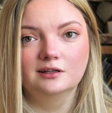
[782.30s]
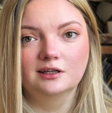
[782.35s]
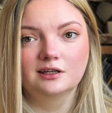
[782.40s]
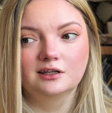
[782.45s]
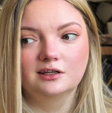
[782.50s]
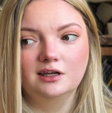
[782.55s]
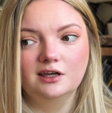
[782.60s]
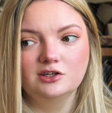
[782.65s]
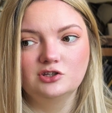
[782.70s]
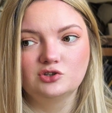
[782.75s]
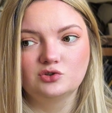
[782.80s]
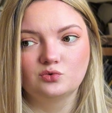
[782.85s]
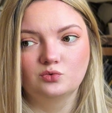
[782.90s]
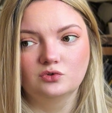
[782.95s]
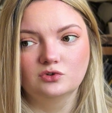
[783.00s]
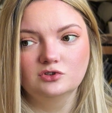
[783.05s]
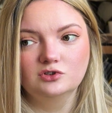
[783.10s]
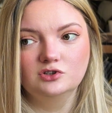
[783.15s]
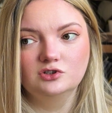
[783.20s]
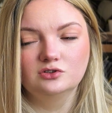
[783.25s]
gauge
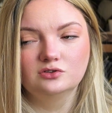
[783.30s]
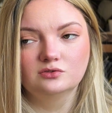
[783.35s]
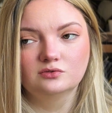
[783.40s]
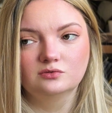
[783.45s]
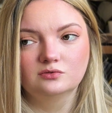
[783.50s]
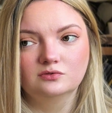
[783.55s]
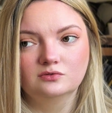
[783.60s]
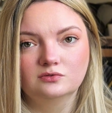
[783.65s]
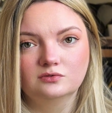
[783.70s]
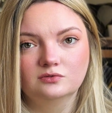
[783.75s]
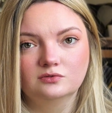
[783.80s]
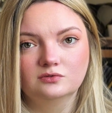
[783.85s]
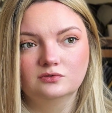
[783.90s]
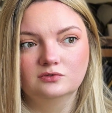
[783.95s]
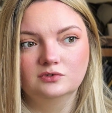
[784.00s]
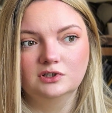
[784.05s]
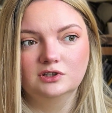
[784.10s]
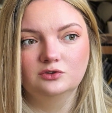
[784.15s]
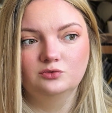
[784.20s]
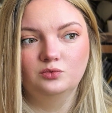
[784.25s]
swatch
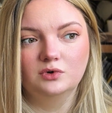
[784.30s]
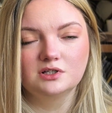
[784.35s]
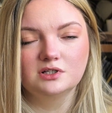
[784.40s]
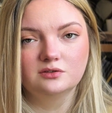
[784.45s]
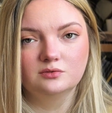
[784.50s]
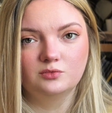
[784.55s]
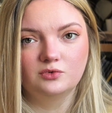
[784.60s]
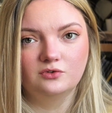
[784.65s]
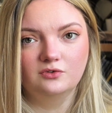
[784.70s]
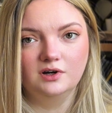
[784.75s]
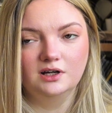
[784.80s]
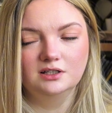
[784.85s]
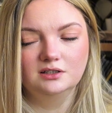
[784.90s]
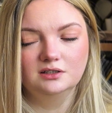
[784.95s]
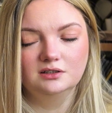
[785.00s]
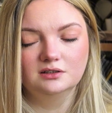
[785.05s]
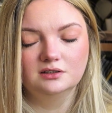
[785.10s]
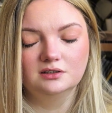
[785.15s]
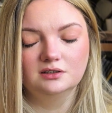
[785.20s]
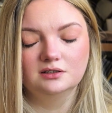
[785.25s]
that wasn't provided
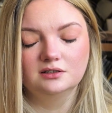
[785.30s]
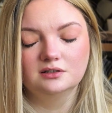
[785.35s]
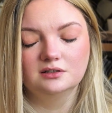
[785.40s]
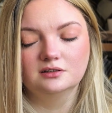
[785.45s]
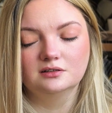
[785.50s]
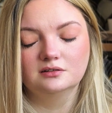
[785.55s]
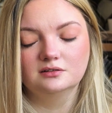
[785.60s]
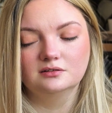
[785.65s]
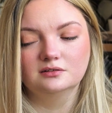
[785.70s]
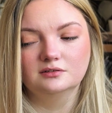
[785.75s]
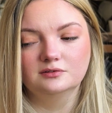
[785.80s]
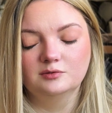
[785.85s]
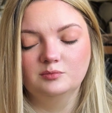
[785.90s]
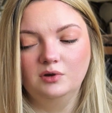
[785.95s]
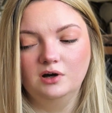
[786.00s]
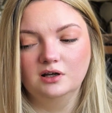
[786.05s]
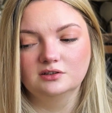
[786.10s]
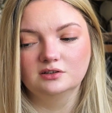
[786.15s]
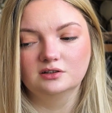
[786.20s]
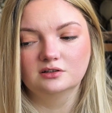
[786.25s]
in the
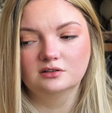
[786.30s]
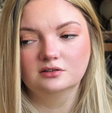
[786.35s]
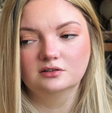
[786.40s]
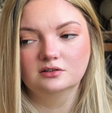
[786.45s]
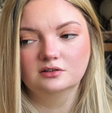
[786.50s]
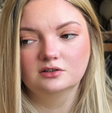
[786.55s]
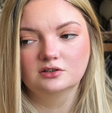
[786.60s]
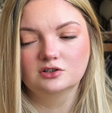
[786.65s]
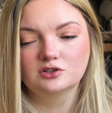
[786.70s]
pattern,